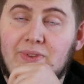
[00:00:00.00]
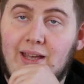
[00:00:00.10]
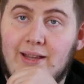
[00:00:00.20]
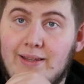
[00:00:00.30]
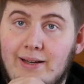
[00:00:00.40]

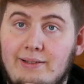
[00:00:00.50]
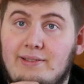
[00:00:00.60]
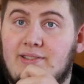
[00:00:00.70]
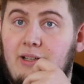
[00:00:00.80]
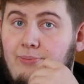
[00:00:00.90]
and then he
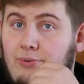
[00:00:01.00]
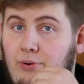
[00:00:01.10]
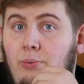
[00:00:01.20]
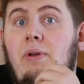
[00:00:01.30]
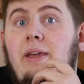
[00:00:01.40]
stops
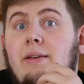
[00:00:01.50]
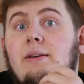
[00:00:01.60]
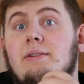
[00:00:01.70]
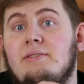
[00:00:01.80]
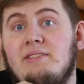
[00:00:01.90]
for a week,
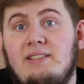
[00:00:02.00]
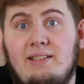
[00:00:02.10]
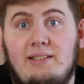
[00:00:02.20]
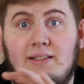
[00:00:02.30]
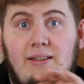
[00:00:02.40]
so
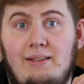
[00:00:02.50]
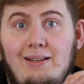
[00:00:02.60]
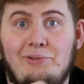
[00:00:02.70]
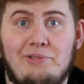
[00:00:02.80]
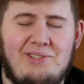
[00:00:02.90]

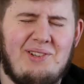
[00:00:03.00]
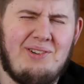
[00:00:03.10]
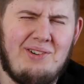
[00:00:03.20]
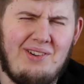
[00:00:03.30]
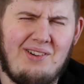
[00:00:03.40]
they lose
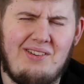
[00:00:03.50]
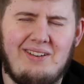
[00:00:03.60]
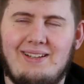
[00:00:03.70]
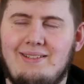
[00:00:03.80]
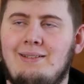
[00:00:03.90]
all
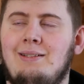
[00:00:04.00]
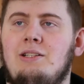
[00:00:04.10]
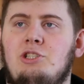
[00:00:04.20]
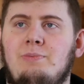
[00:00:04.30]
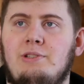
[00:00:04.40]
that
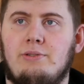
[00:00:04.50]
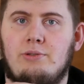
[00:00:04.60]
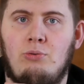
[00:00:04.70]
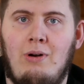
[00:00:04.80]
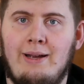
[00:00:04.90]
engagement
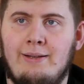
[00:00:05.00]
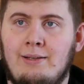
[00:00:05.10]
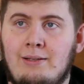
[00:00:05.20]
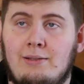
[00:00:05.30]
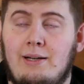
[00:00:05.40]
right
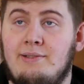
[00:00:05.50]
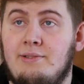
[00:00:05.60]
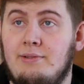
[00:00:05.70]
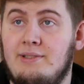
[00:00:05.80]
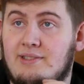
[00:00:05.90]
now. And
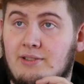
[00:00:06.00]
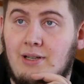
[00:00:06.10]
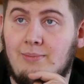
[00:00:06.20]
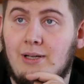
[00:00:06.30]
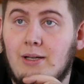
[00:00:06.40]
so
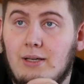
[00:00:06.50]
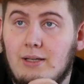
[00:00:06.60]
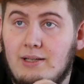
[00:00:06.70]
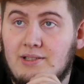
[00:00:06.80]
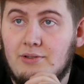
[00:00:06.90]
Instagram
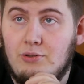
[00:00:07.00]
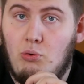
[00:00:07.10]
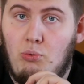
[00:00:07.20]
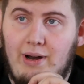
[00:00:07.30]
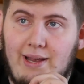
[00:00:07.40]
is going to
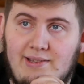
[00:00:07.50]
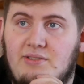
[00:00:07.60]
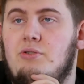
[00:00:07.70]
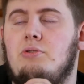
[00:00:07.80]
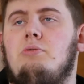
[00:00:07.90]

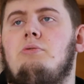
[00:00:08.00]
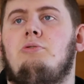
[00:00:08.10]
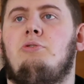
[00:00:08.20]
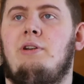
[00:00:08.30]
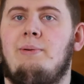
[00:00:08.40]
raise your
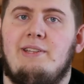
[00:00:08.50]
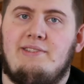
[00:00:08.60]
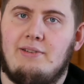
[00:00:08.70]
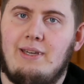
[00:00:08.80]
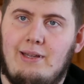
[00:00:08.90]

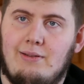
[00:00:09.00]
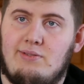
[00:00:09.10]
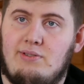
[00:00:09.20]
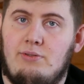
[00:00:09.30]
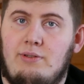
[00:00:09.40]
limits again
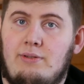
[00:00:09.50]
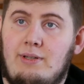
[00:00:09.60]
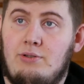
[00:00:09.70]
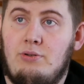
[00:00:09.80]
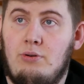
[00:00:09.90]
so
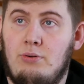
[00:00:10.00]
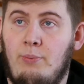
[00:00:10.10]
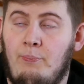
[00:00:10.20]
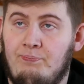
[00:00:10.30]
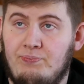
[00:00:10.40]
that
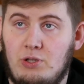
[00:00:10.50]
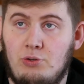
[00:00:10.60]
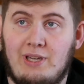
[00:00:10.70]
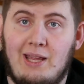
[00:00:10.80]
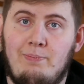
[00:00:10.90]

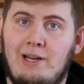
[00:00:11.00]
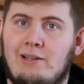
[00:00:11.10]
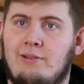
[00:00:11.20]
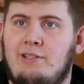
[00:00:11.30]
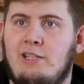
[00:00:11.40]
you get
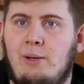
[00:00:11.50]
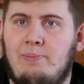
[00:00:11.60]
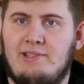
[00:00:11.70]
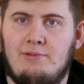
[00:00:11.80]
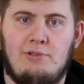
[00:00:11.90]
back on the app
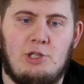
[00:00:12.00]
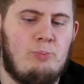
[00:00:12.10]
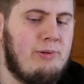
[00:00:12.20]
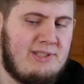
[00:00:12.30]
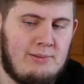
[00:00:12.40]
as soon as
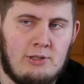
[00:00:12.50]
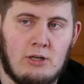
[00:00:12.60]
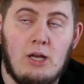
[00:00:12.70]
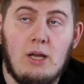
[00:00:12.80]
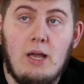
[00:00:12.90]

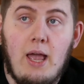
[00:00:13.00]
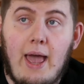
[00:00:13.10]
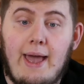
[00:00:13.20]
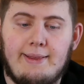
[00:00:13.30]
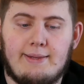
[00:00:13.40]
possible.
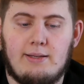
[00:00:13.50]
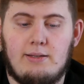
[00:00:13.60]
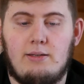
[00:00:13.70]
And